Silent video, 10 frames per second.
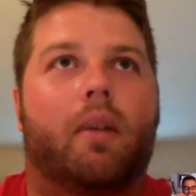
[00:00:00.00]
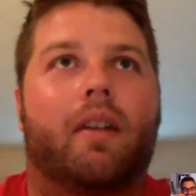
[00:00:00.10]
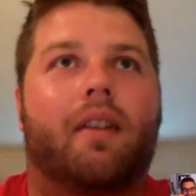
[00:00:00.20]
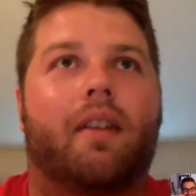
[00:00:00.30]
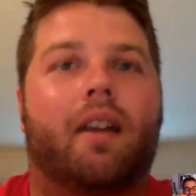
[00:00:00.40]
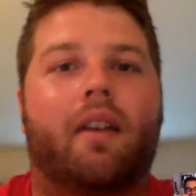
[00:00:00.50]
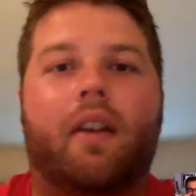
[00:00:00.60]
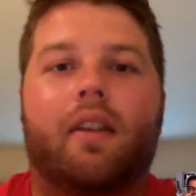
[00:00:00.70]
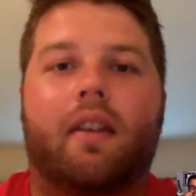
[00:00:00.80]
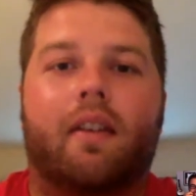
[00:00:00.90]
instead of
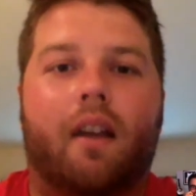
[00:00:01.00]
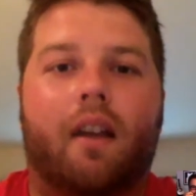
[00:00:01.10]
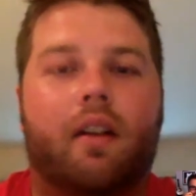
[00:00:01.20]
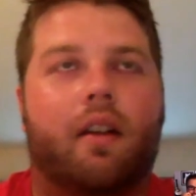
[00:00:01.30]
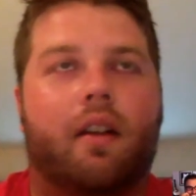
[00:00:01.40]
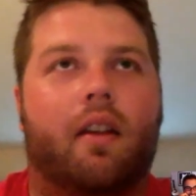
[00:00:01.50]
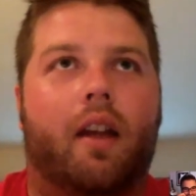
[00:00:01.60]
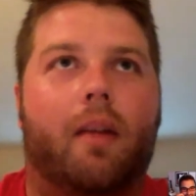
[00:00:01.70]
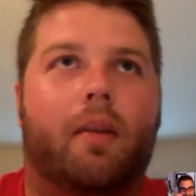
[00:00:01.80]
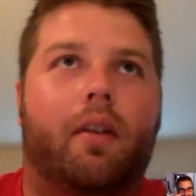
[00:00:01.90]
like this elegant
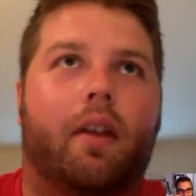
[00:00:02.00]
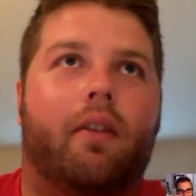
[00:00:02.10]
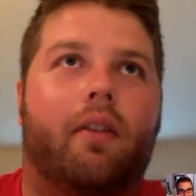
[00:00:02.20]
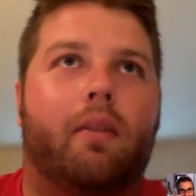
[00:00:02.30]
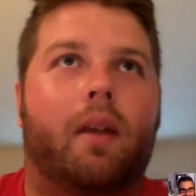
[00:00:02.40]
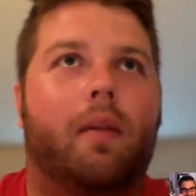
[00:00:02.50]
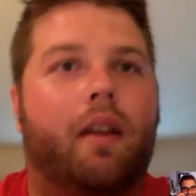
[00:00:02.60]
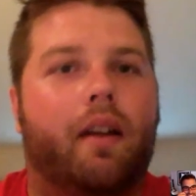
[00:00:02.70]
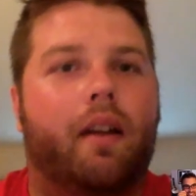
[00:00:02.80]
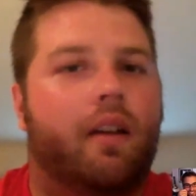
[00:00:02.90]
label that was maybe
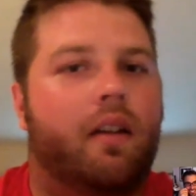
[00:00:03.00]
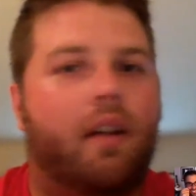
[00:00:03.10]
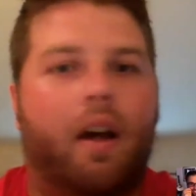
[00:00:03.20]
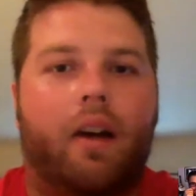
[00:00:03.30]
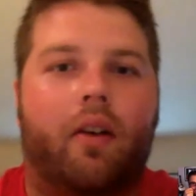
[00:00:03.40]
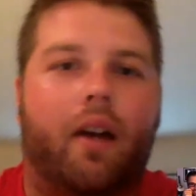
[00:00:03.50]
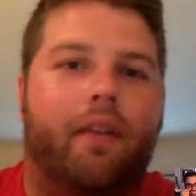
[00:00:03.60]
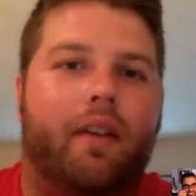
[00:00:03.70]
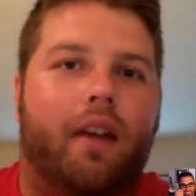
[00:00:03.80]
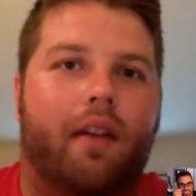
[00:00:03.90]
like not
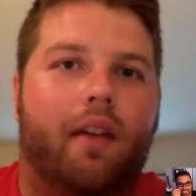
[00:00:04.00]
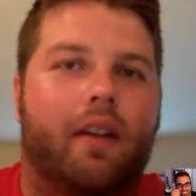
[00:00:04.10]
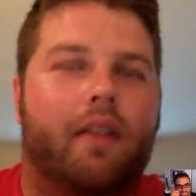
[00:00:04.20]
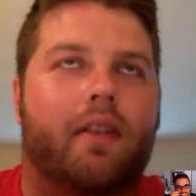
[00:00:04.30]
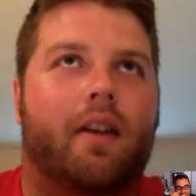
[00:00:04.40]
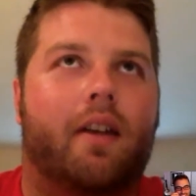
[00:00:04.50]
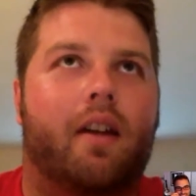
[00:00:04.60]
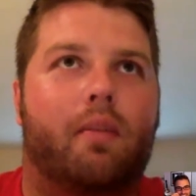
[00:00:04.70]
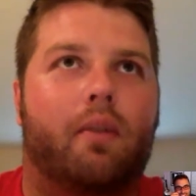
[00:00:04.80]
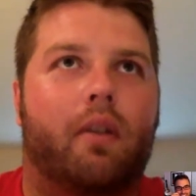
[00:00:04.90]
graphic heavy and just kind
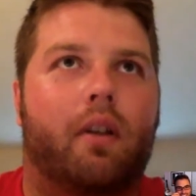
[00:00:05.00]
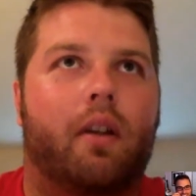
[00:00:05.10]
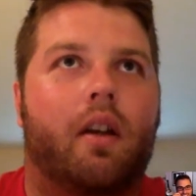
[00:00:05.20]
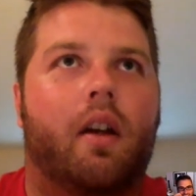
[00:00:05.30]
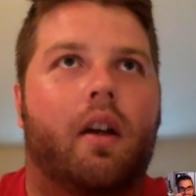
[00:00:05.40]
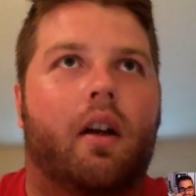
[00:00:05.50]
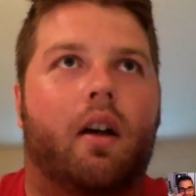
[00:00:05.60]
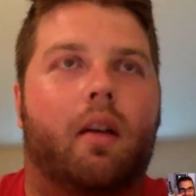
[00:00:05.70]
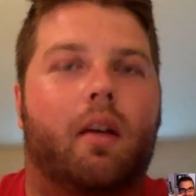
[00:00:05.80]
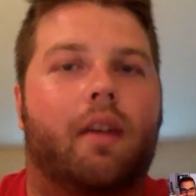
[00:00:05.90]
of pretty,
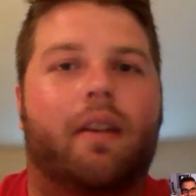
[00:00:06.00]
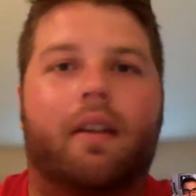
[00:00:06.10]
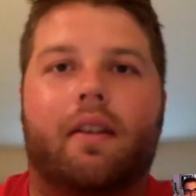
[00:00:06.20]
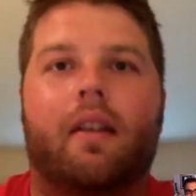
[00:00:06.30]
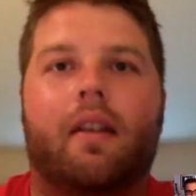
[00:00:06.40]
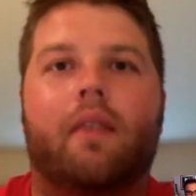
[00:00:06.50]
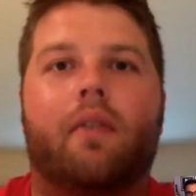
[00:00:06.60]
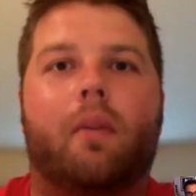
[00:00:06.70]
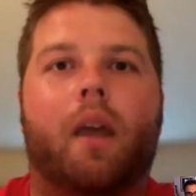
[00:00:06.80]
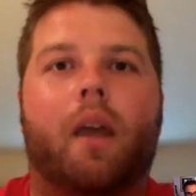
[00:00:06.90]
um, it's like a scene
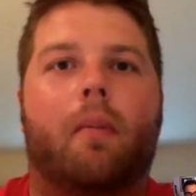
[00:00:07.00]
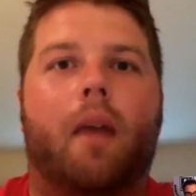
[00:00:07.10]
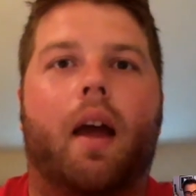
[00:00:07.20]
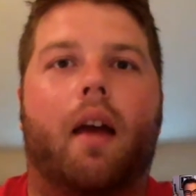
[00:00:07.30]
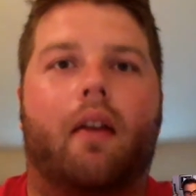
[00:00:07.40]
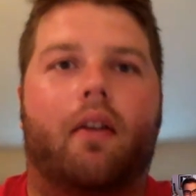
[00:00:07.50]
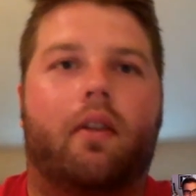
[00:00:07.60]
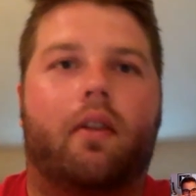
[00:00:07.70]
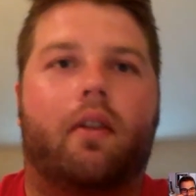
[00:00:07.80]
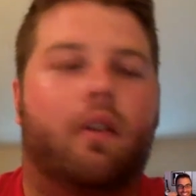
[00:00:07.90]
from Mad Max,
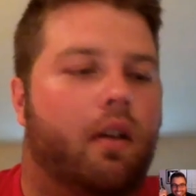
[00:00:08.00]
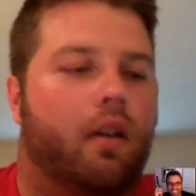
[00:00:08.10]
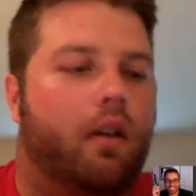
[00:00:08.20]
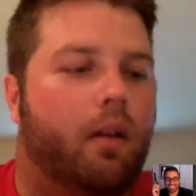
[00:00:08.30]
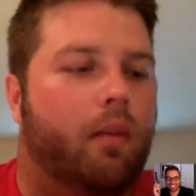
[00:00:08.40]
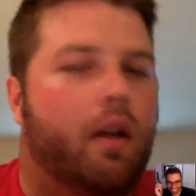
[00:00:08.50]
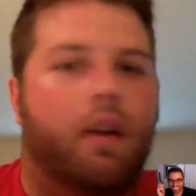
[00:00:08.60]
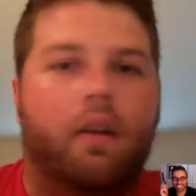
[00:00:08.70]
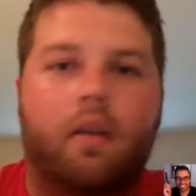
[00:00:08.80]
and um,